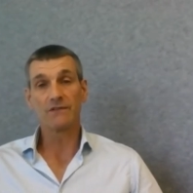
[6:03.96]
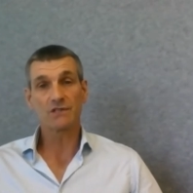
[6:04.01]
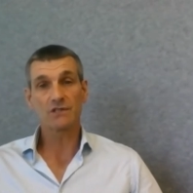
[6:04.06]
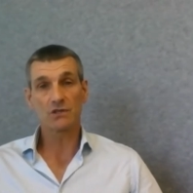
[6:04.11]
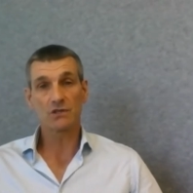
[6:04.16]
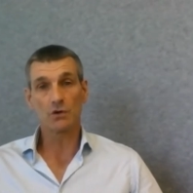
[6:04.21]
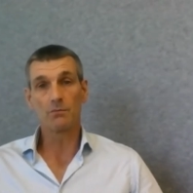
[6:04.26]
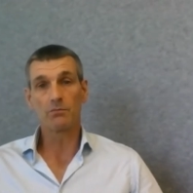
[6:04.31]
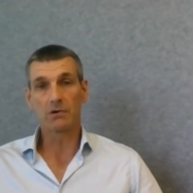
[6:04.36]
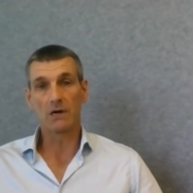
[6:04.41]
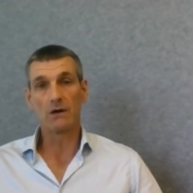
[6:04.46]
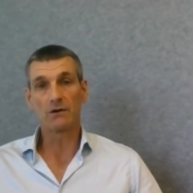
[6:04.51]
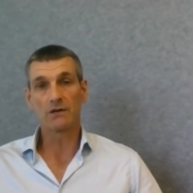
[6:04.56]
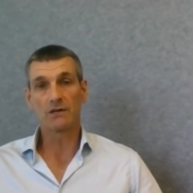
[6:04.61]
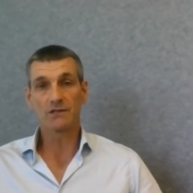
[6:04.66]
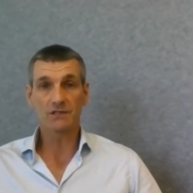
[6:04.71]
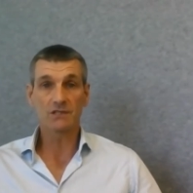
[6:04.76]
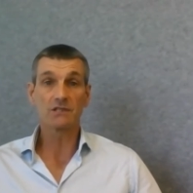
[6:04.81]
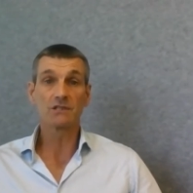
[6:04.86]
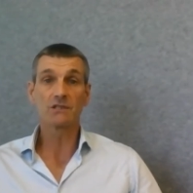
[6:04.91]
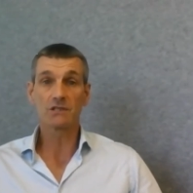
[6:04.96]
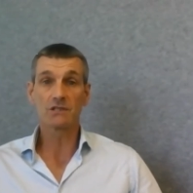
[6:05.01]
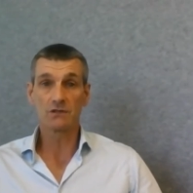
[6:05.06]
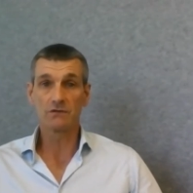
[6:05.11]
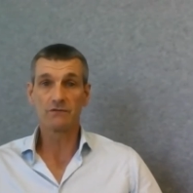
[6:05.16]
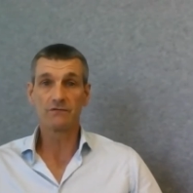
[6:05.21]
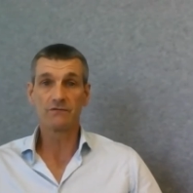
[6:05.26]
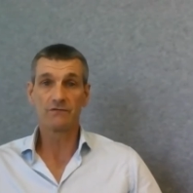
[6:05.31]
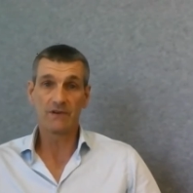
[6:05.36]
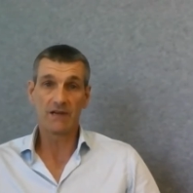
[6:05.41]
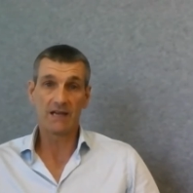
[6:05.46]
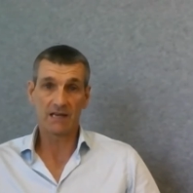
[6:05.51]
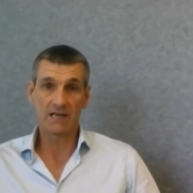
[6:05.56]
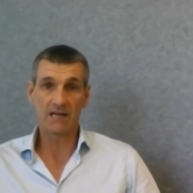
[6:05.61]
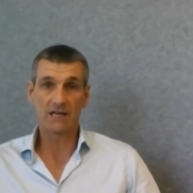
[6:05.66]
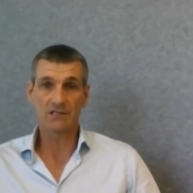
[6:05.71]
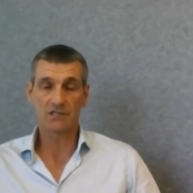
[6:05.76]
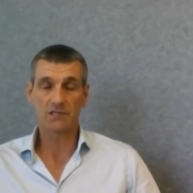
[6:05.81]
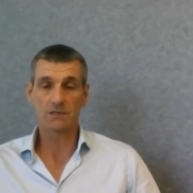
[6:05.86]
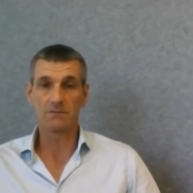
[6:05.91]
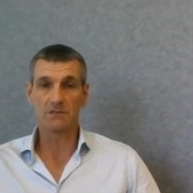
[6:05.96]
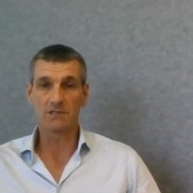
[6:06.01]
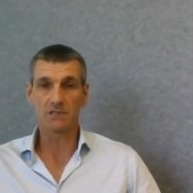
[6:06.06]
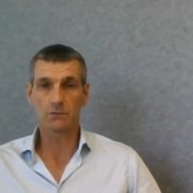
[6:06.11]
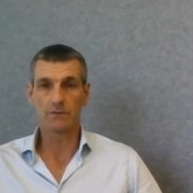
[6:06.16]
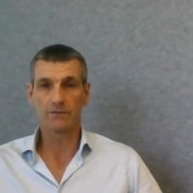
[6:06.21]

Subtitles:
to brokers and to their customers.